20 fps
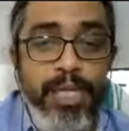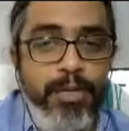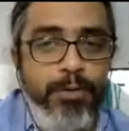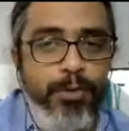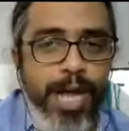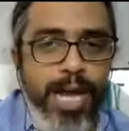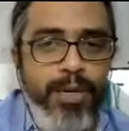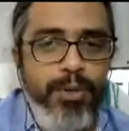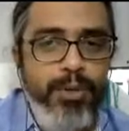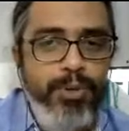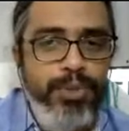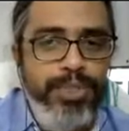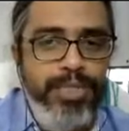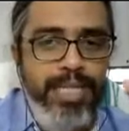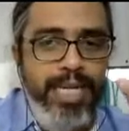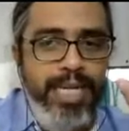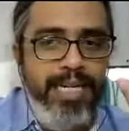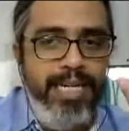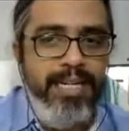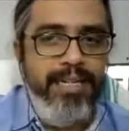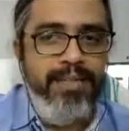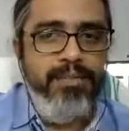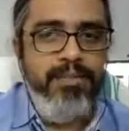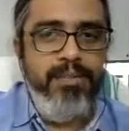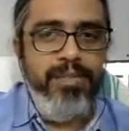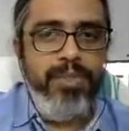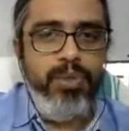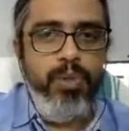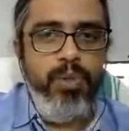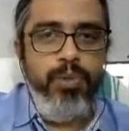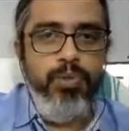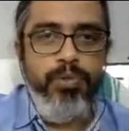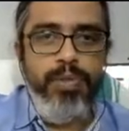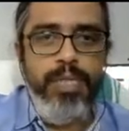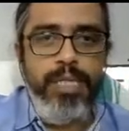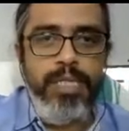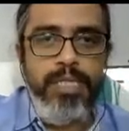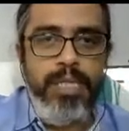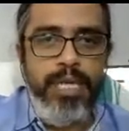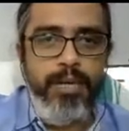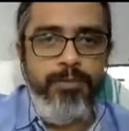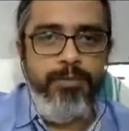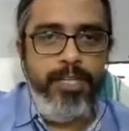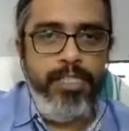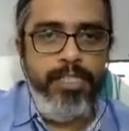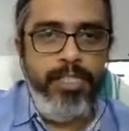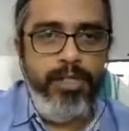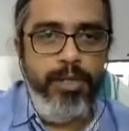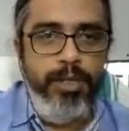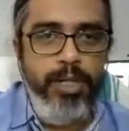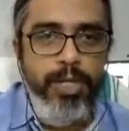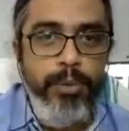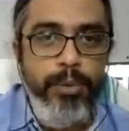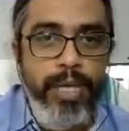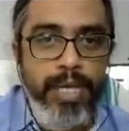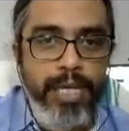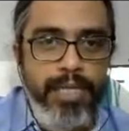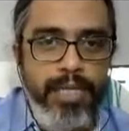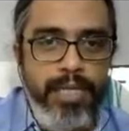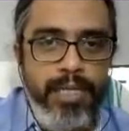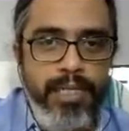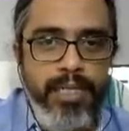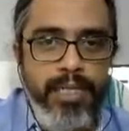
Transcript: values there. So there is a function called unique.